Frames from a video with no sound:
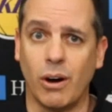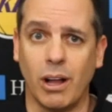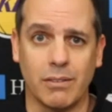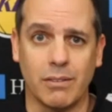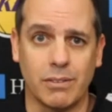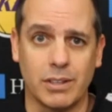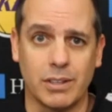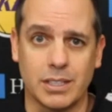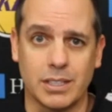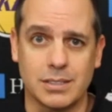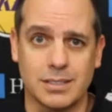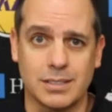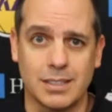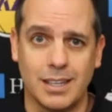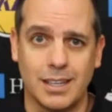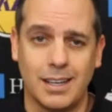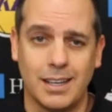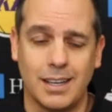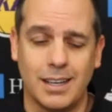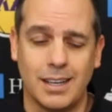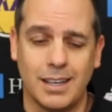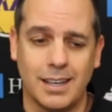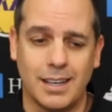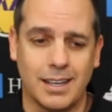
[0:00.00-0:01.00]
us,
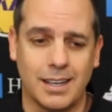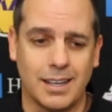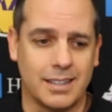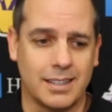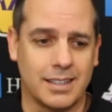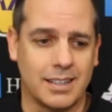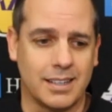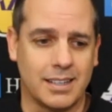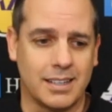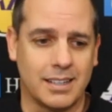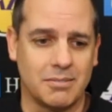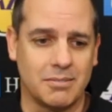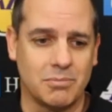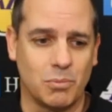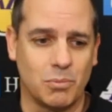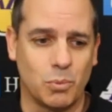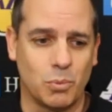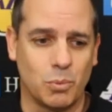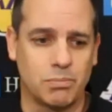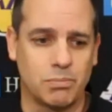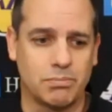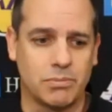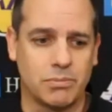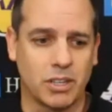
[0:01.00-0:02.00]
and uh,
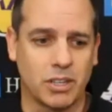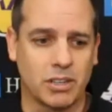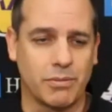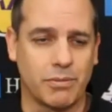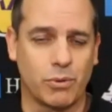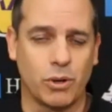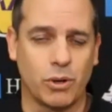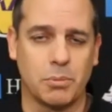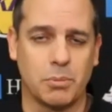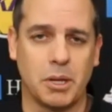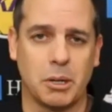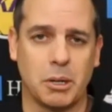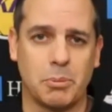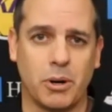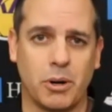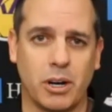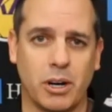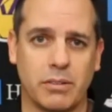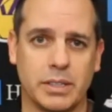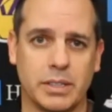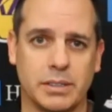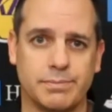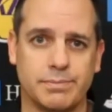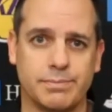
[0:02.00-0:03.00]
looking forward to being a part of
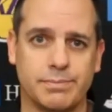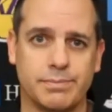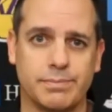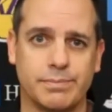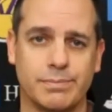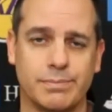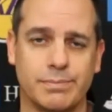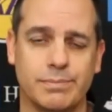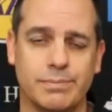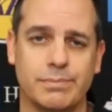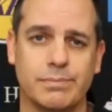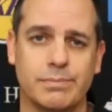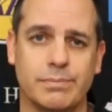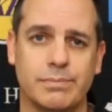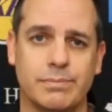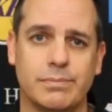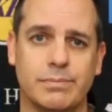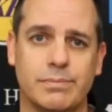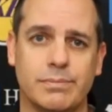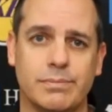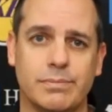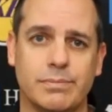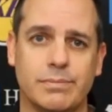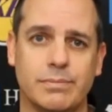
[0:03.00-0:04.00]

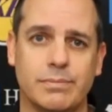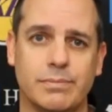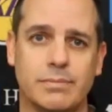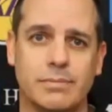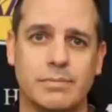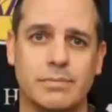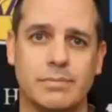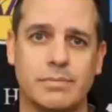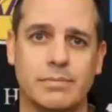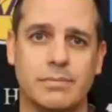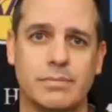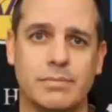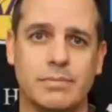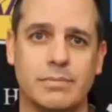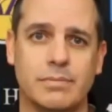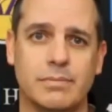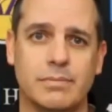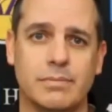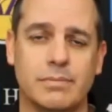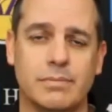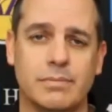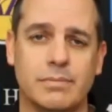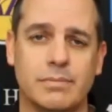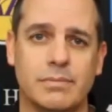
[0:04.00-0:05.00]
it.
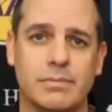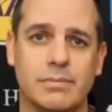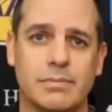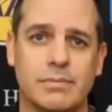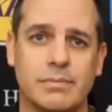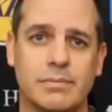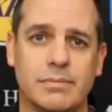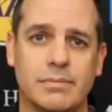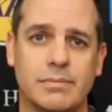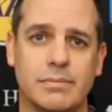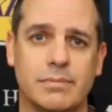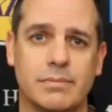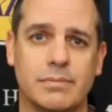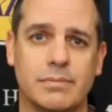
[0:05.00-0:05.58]
Dave McMenamin.